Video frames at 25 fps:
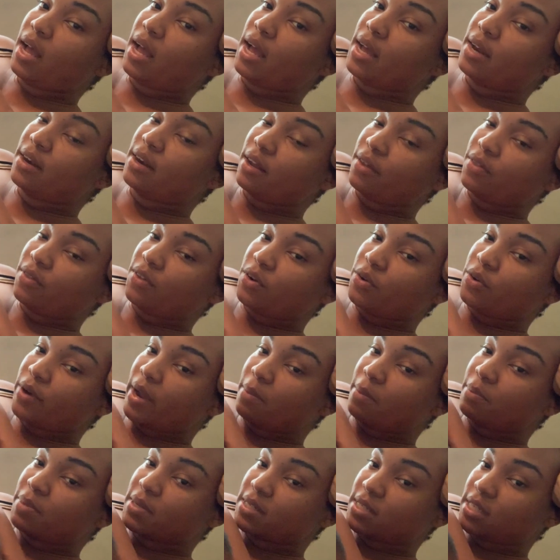Another
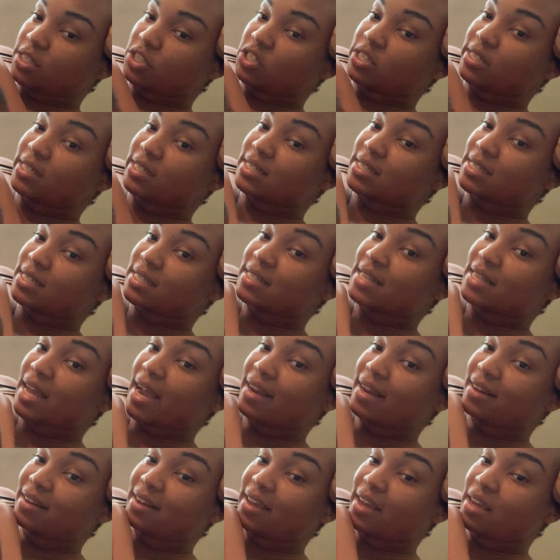great position is the
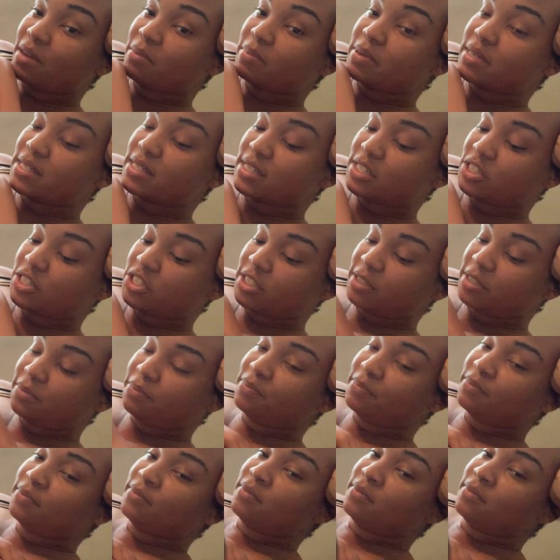side laying position.